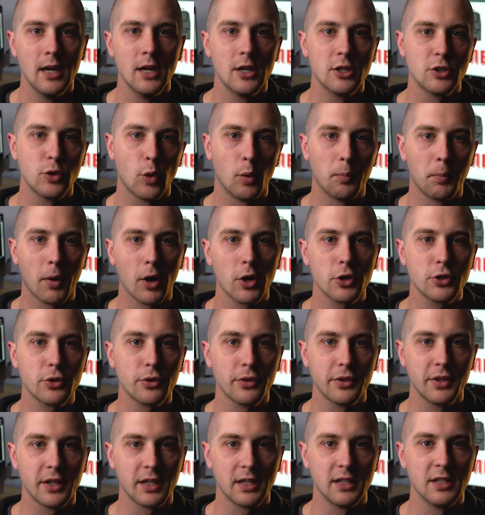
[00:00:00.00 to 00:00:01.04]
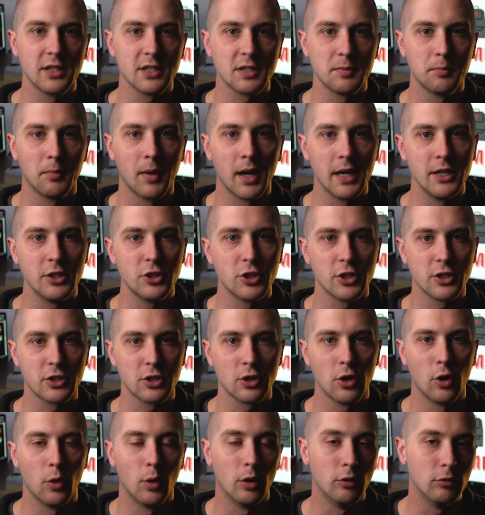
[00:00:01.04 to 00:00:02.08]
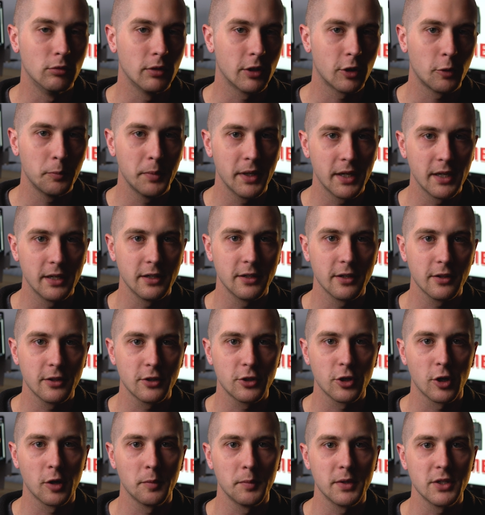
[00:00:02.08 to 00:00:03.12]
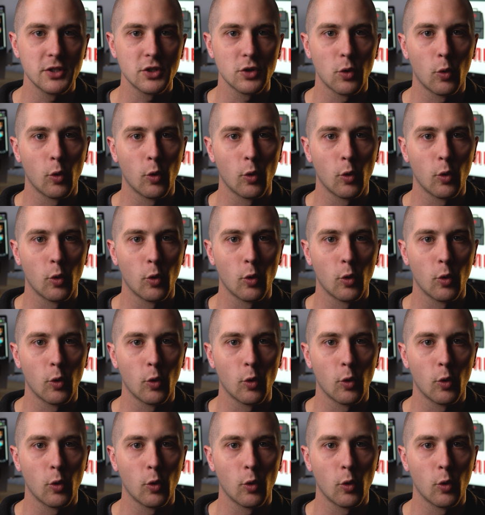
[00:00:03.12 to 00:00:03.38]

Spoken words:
So a partial thickness might just go a little bit into the dermis